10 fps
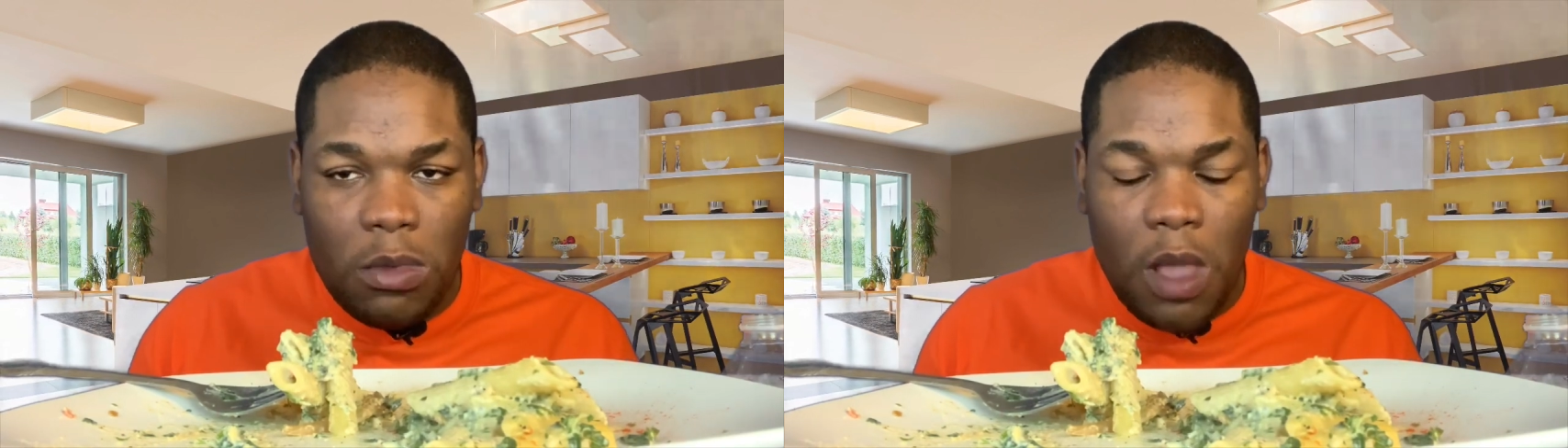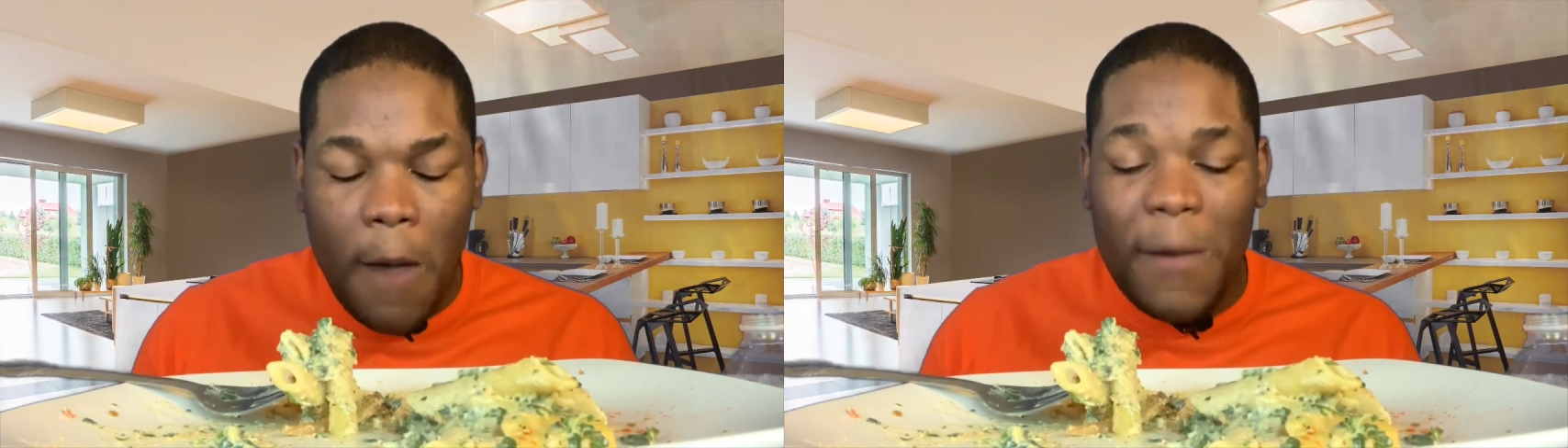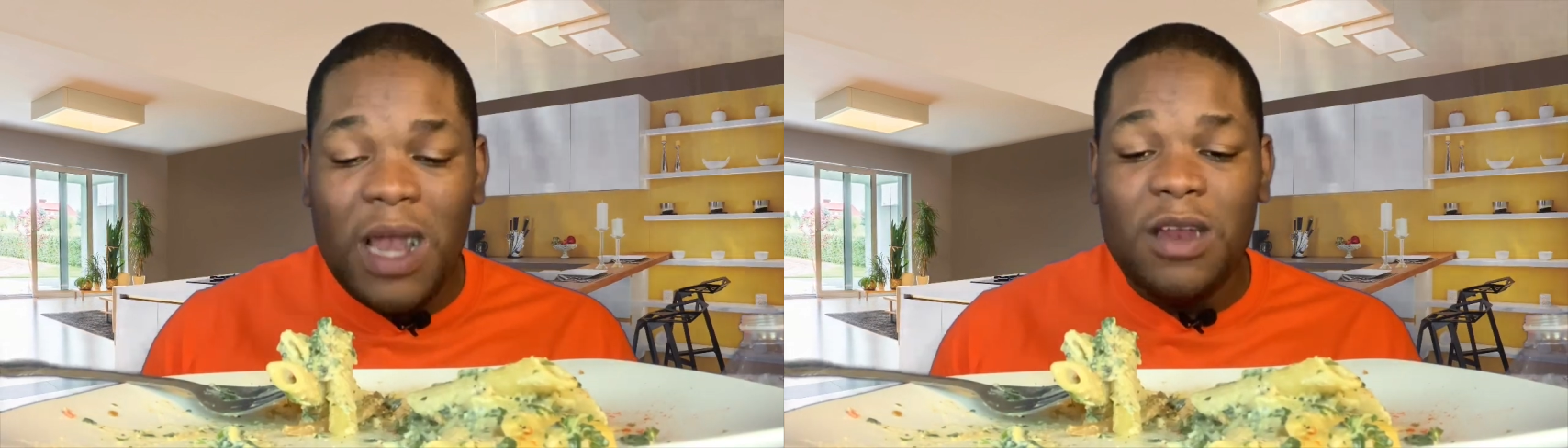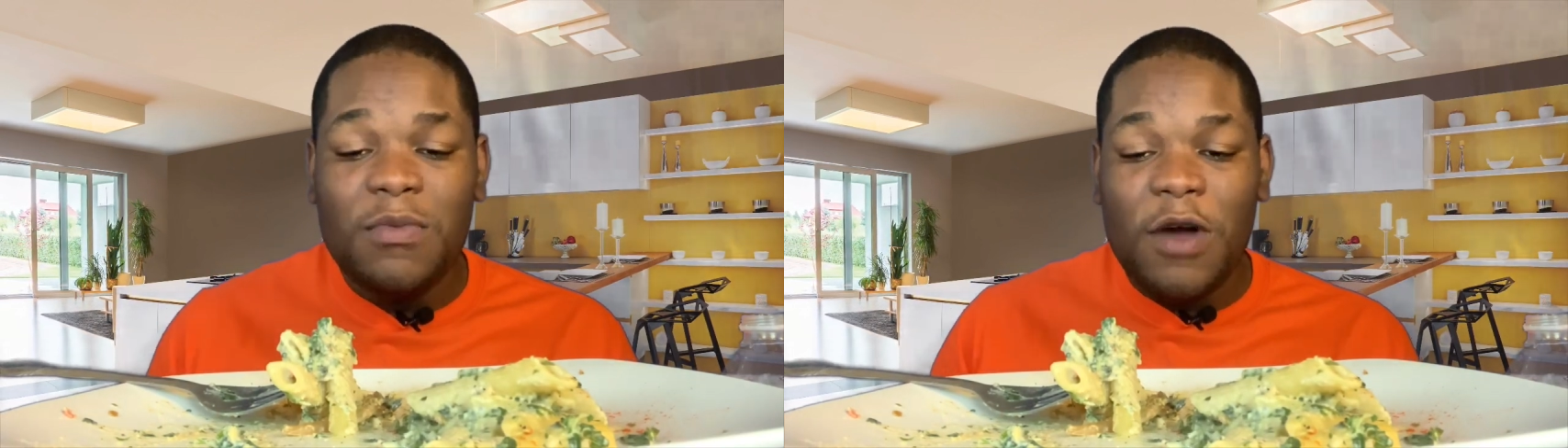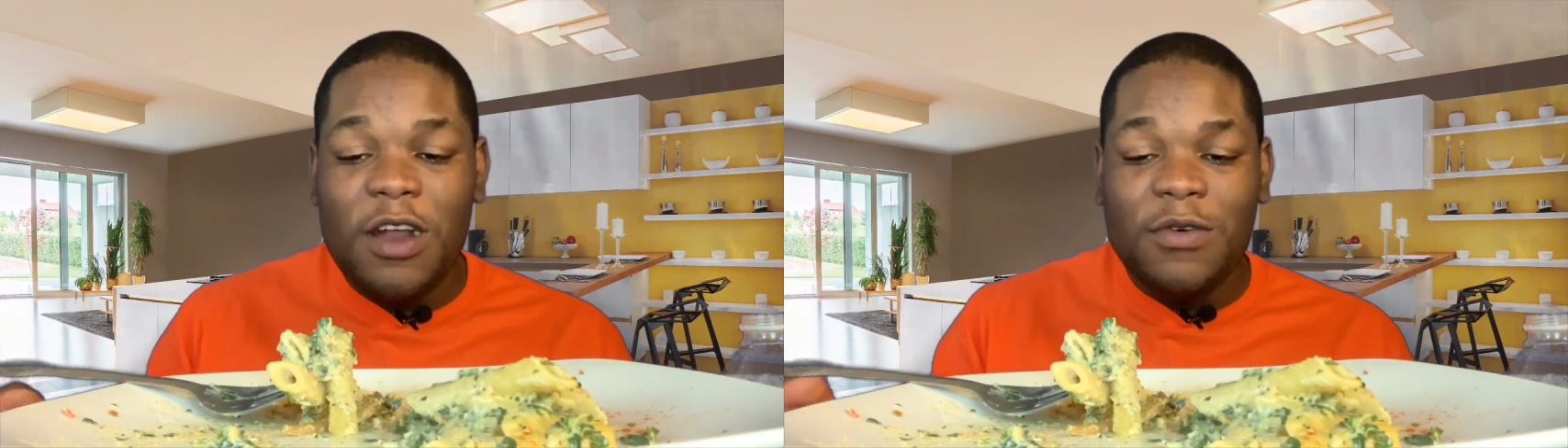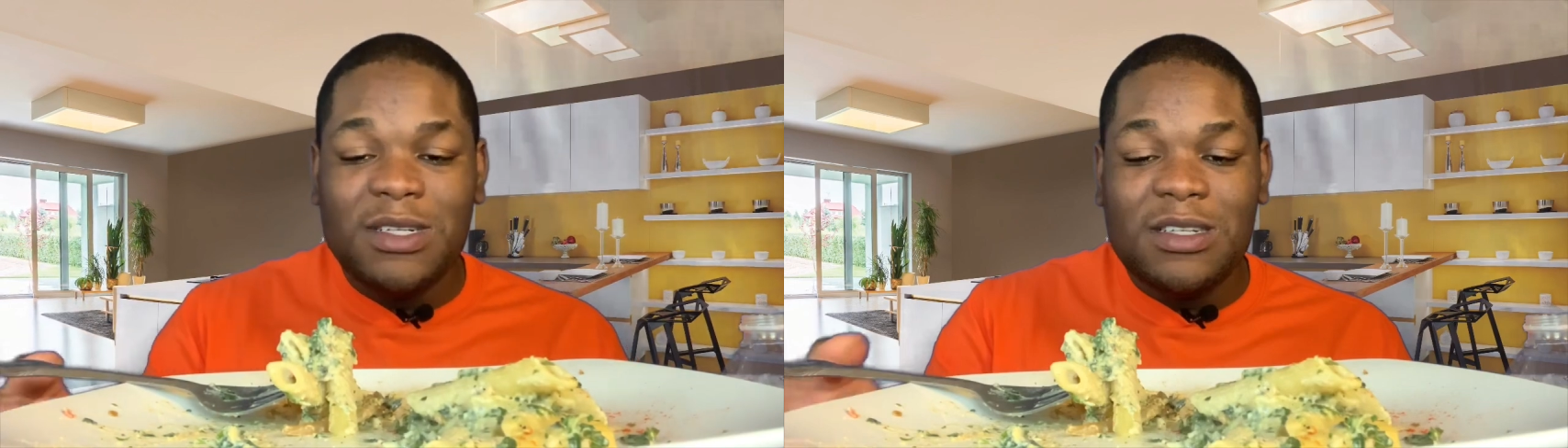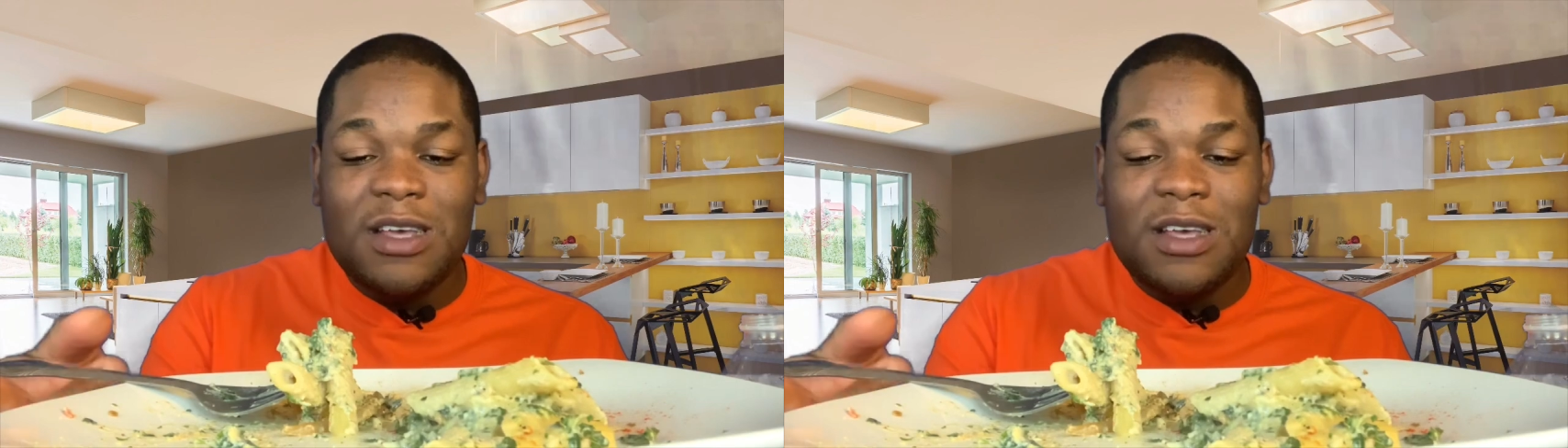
my little brother was